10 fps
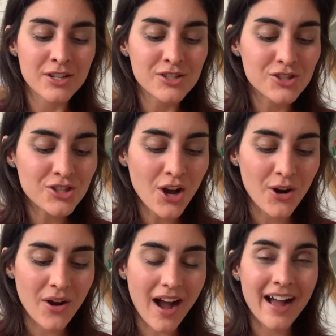
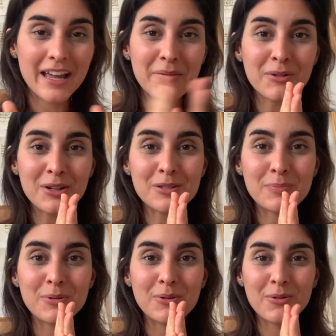So I am going to
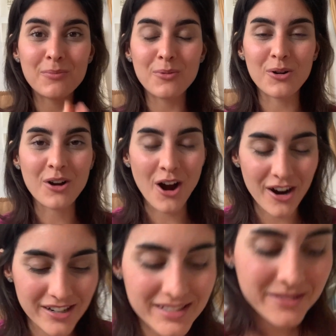pull more
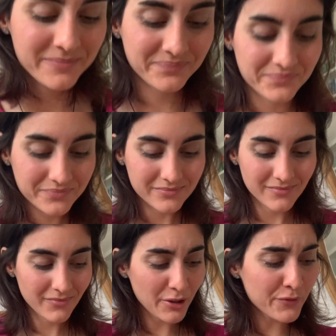cards
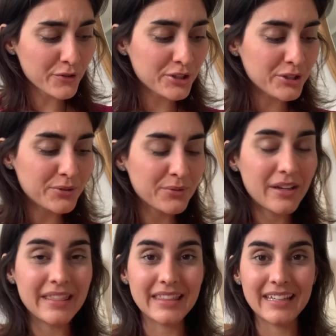for you
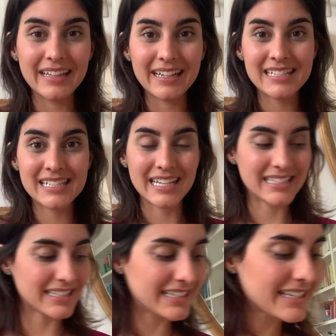in the
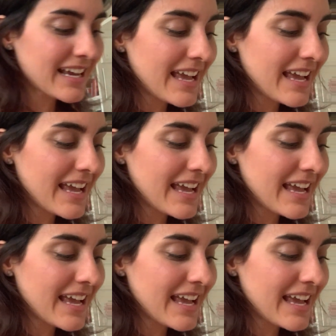extended.